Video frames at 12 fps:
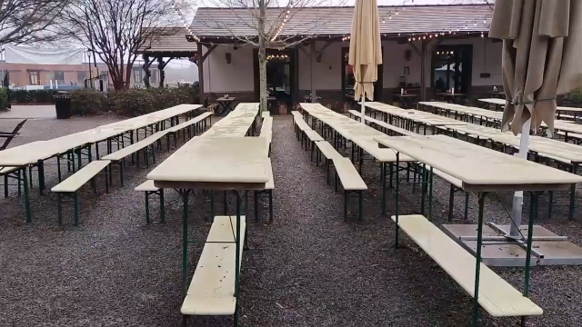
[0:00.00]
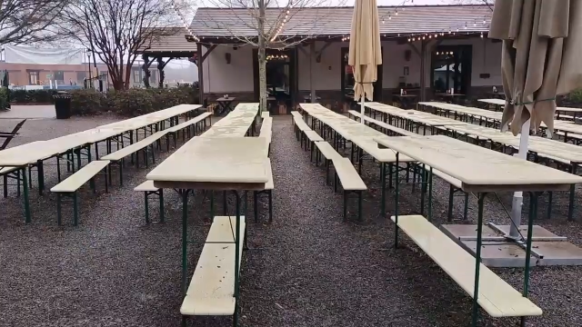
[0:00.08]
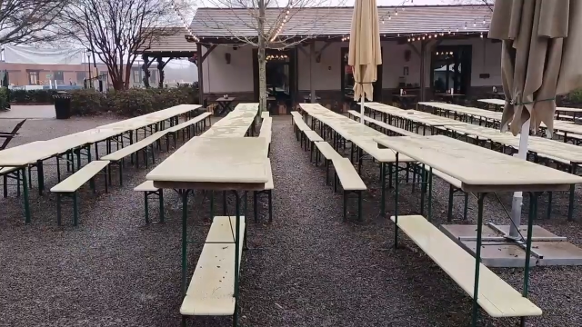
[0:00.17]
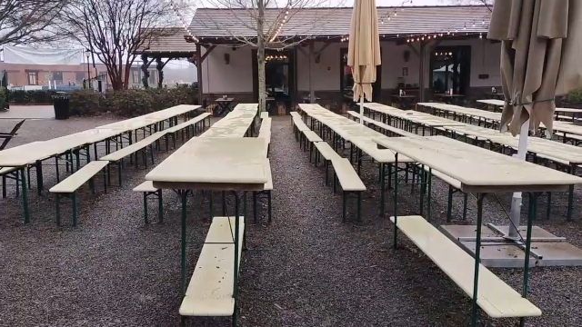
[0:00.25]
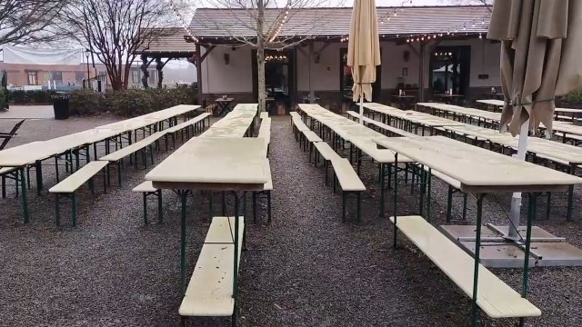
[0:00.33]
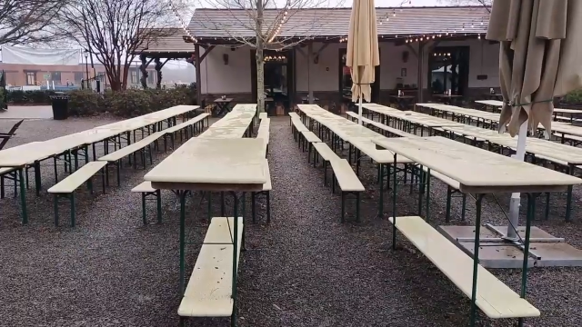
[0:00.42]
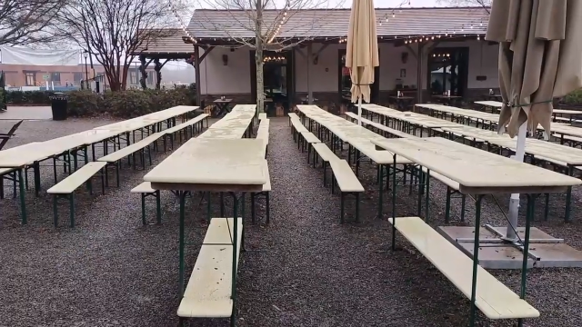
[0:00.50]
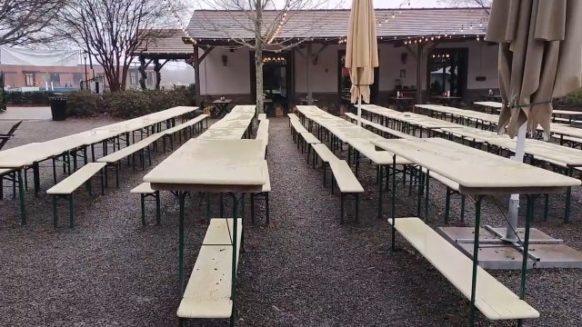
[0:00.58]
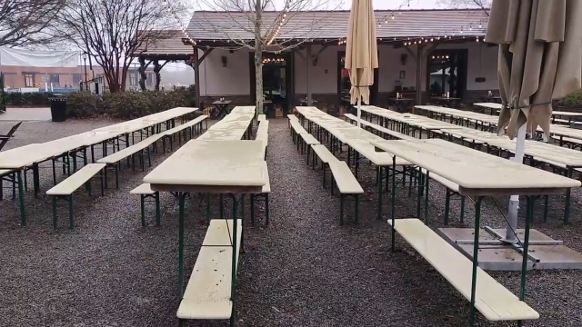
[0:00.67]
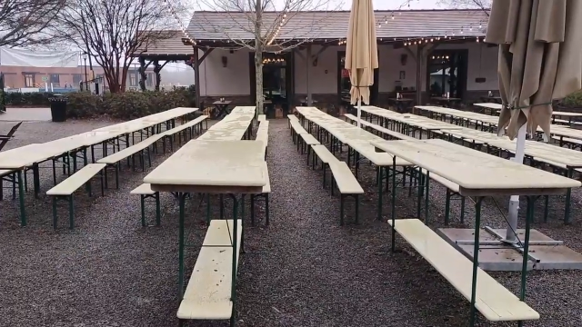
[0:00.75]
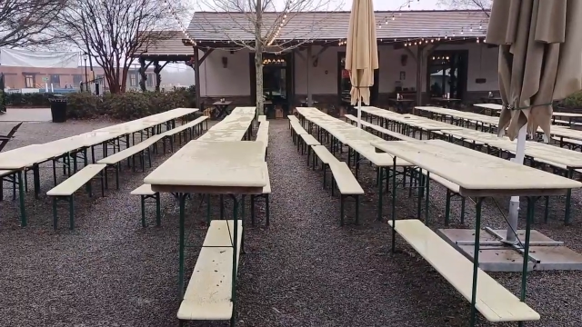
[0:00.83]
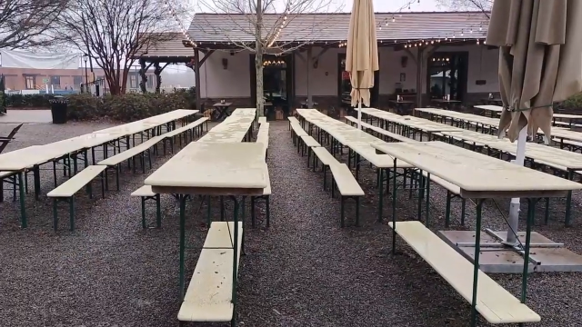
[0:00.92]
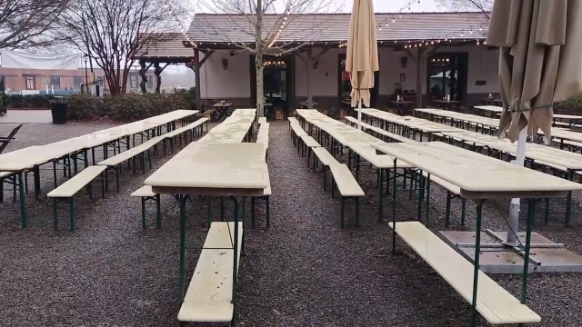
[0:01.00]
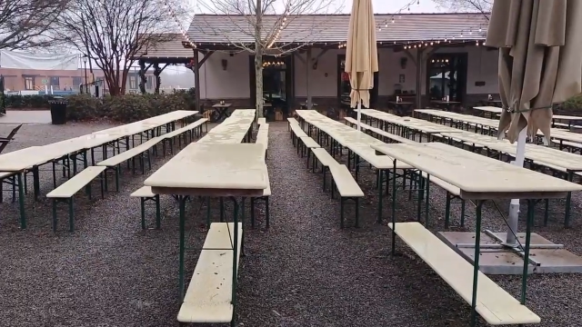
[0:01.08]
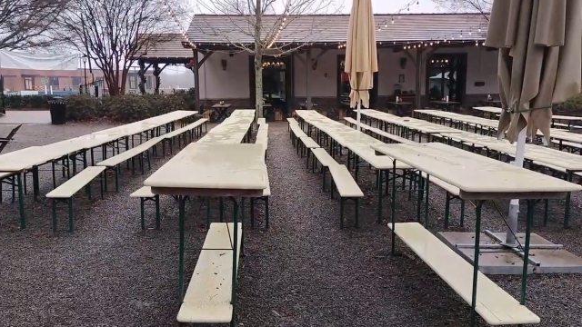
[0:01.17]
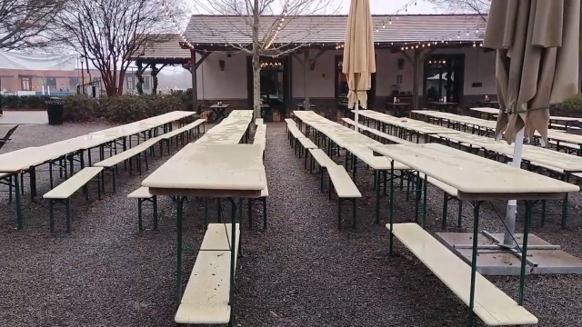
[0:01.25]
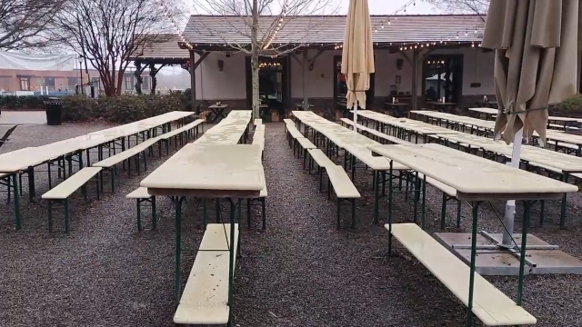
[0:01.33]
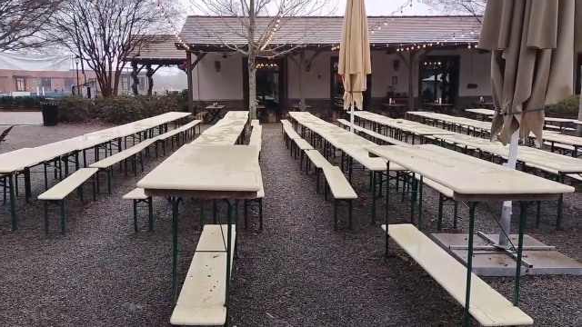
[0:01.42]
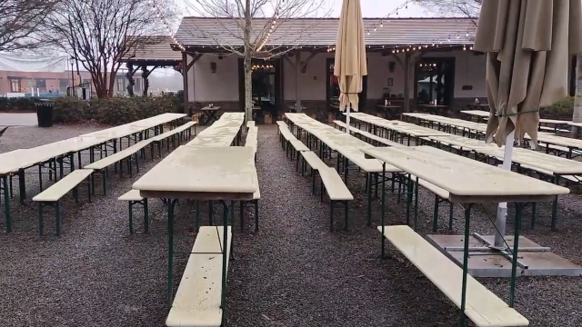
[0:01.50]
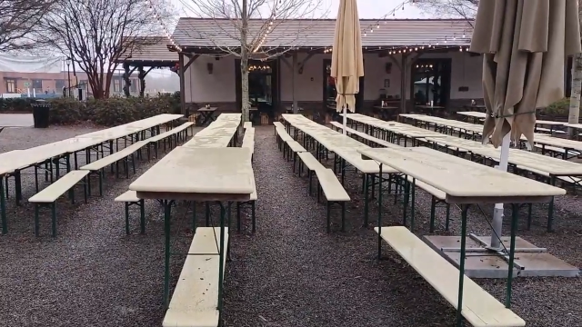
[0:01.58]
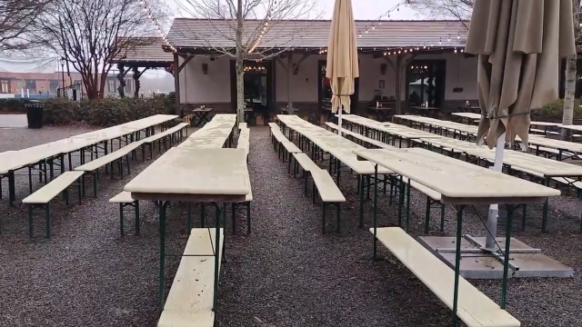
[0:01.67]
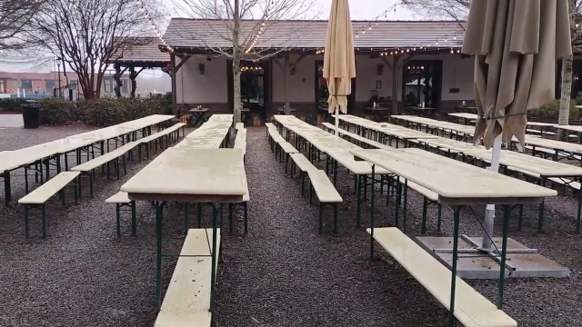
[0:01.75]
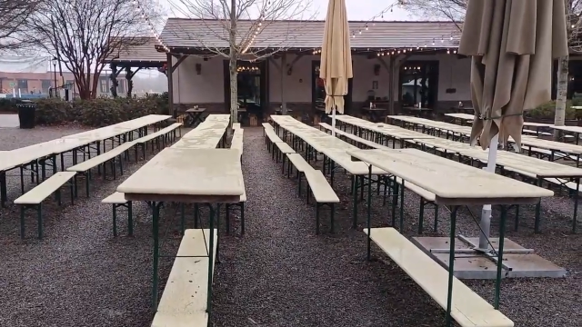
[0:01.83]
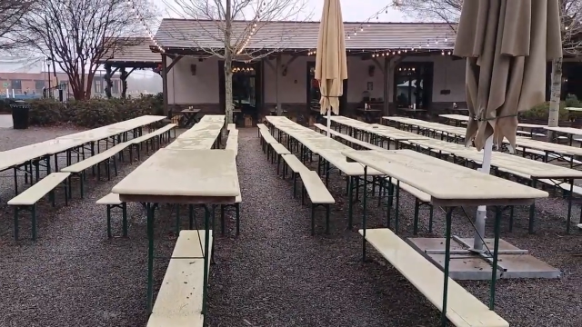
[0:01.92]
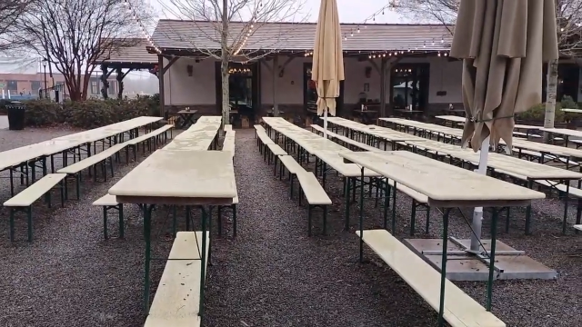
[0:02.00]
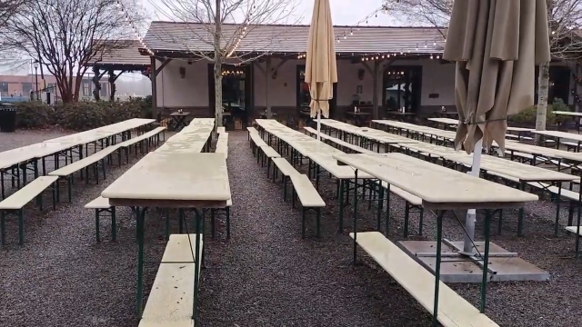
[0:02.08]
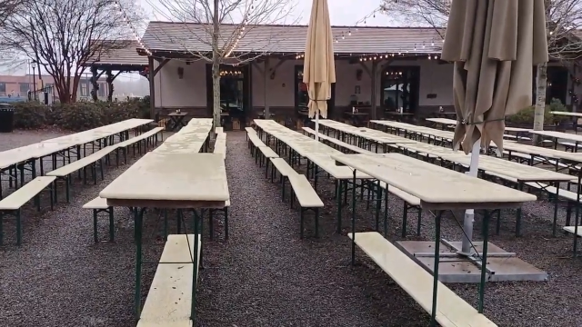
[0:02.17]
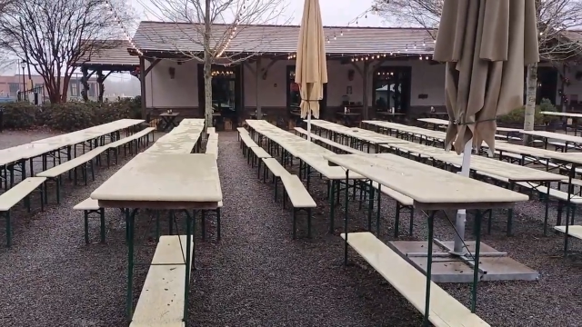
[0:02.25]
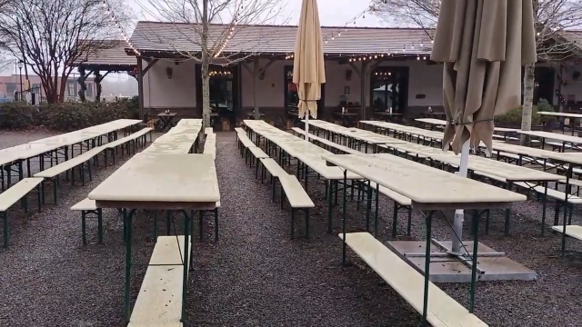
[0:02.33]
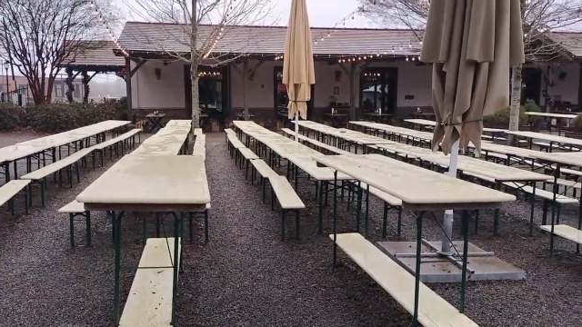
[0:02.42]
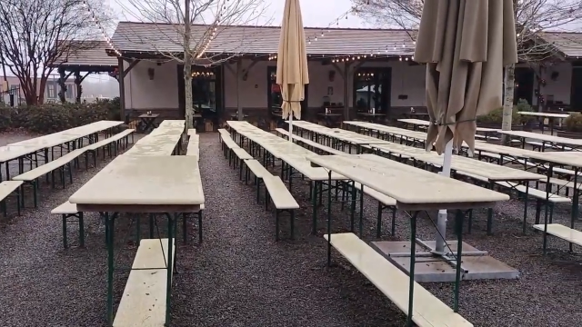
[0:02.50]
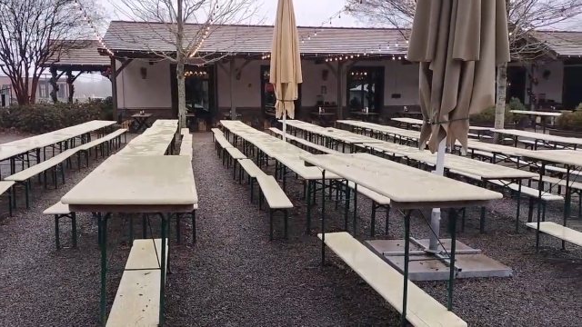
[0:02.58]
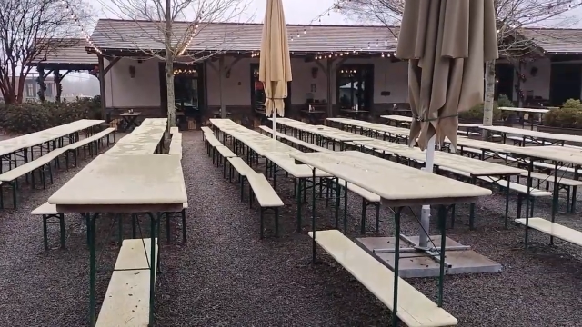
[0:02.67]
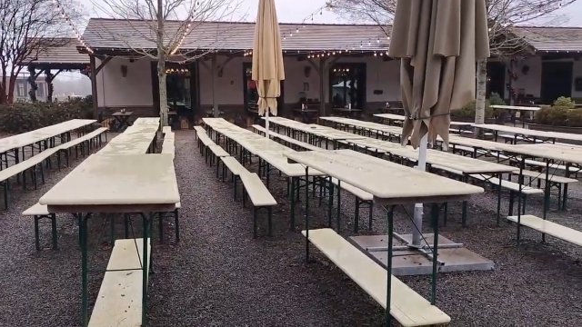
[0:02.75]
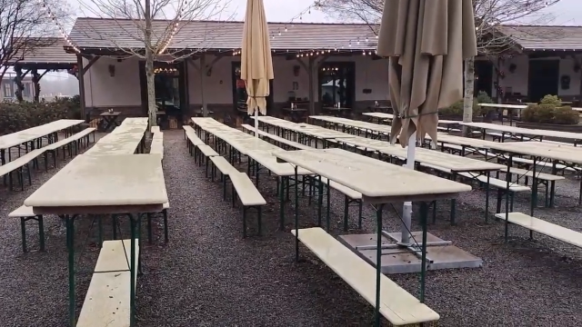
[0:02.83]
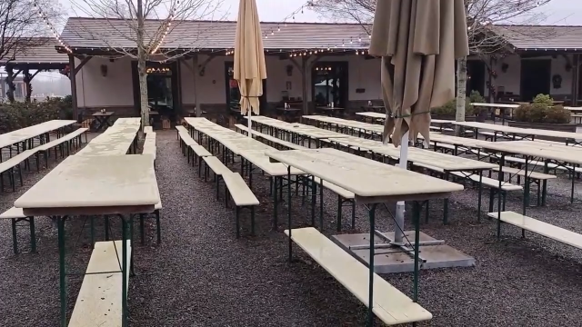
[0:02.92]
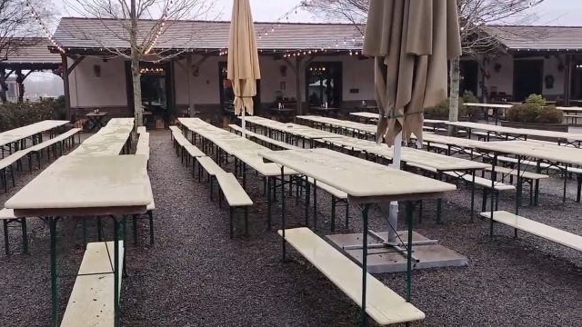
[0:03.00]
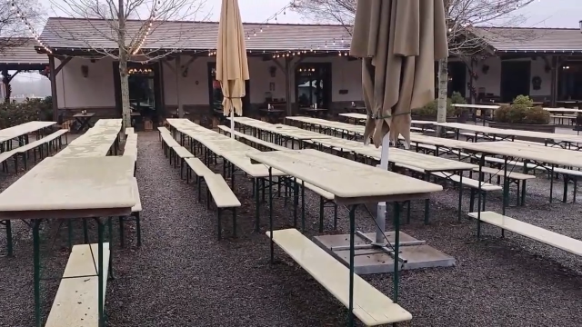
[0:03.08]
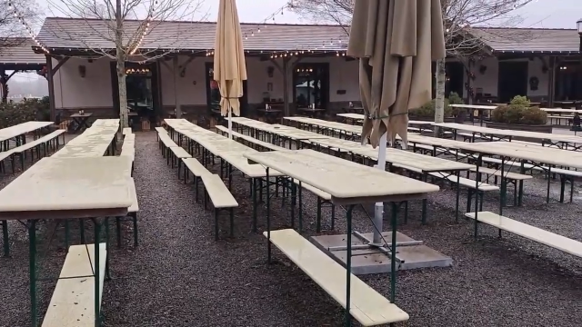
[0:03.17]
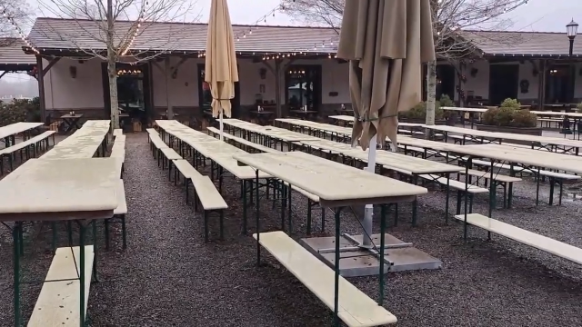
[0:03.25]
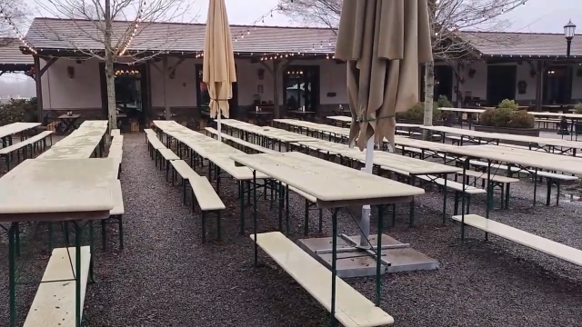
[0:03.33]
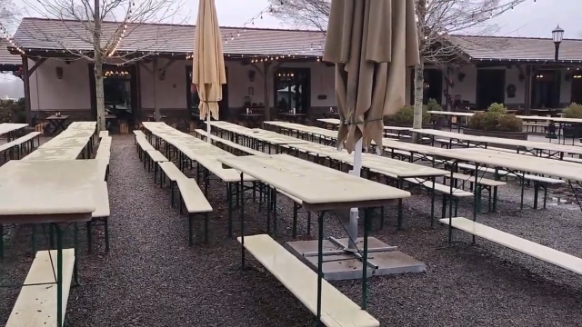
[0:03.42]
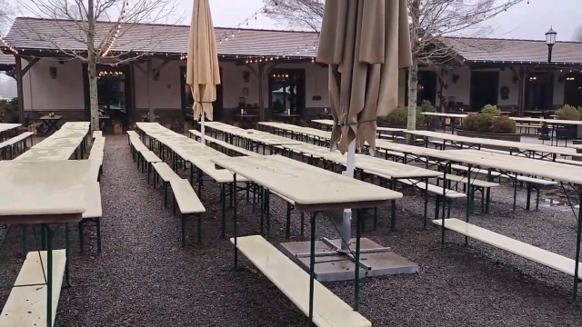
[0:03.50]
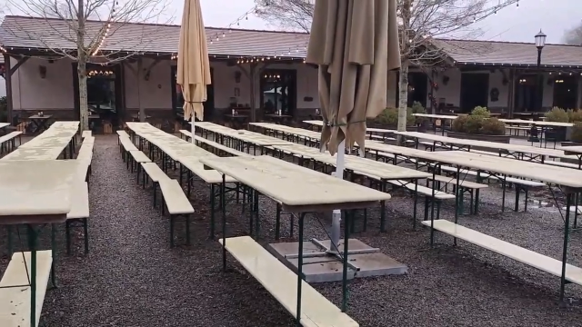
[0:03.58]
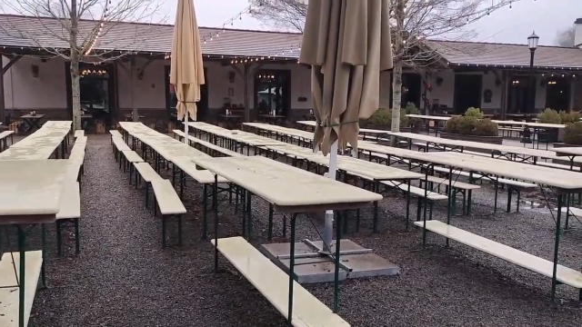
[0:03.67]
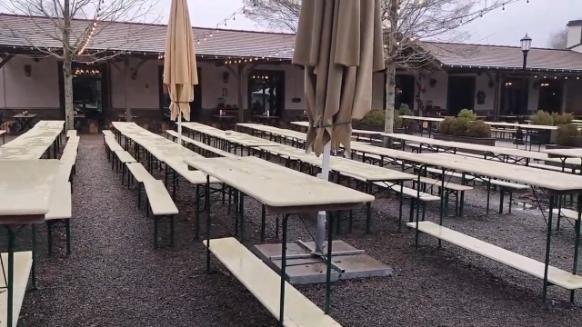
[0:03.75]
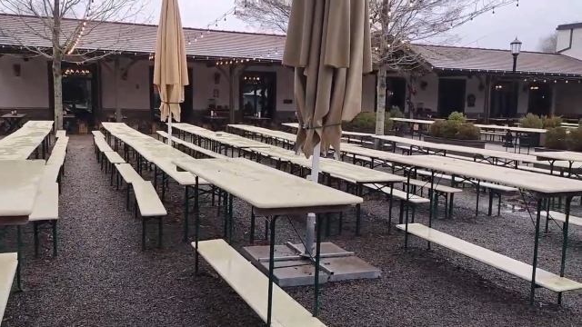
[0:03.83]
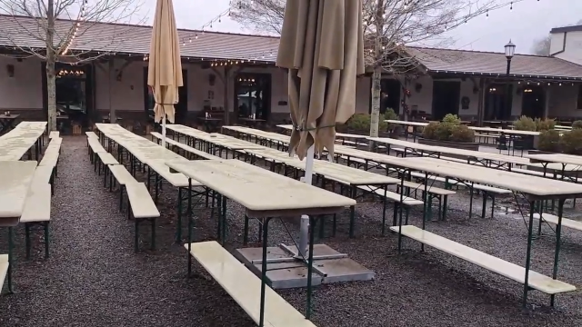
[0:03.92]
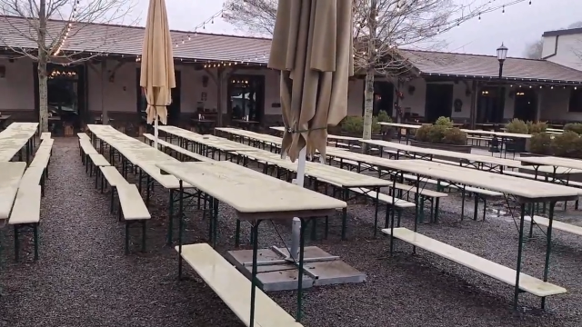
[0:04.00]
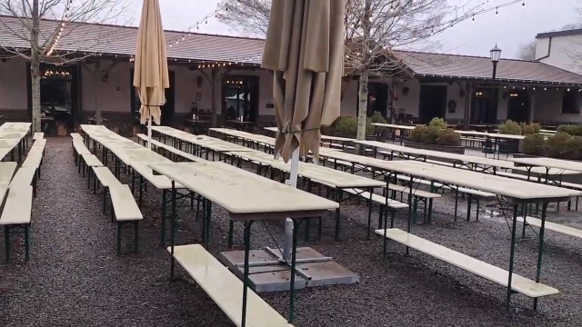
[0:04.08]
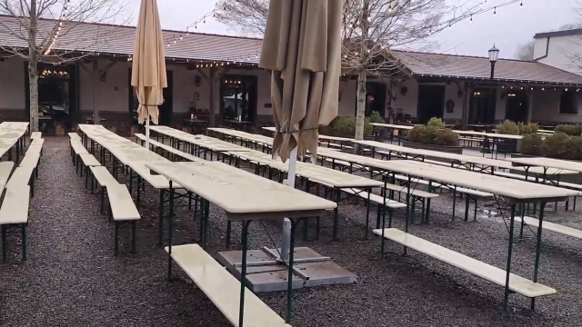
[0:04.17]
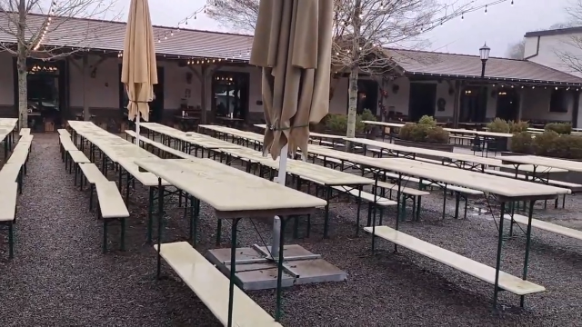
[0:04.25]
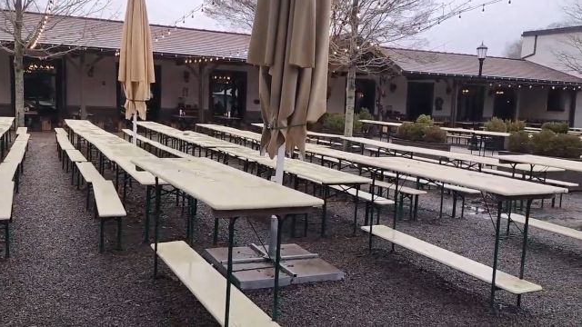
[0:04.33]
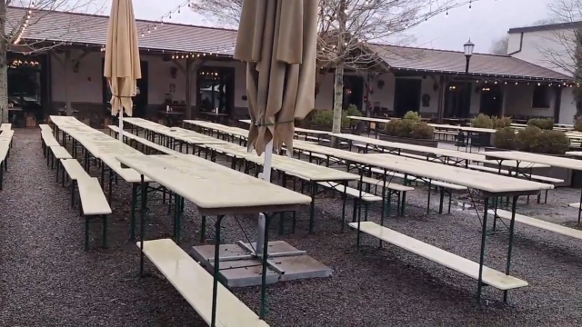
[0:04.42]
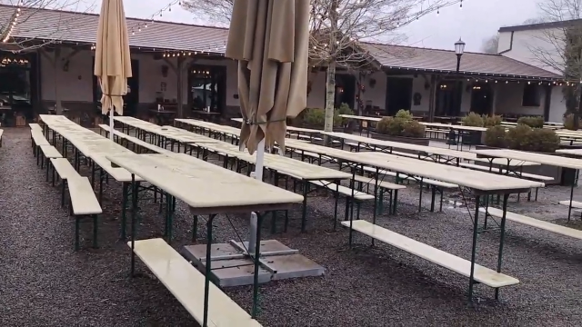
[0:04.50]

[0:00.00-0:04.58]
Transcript: No face is visible, so there are no lips to read.